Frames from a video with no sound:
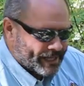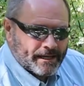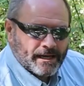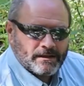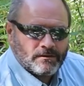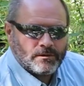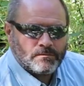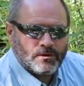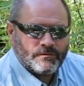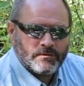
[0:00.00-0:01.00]
Another
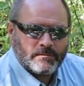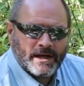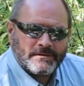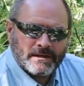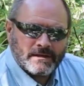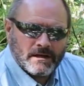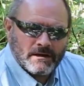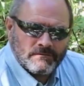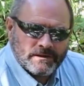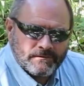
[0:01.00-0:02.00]
removal method
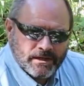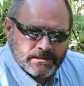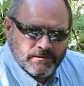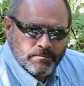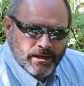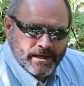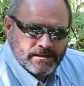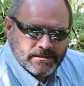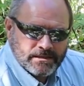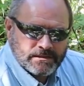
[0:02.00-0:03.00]
of invasive
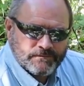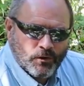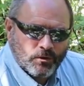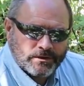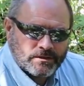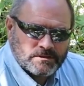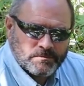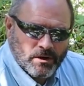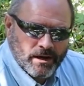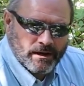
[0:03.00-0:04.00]
plants is foliar
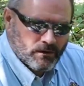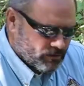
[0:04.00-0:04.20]
spray,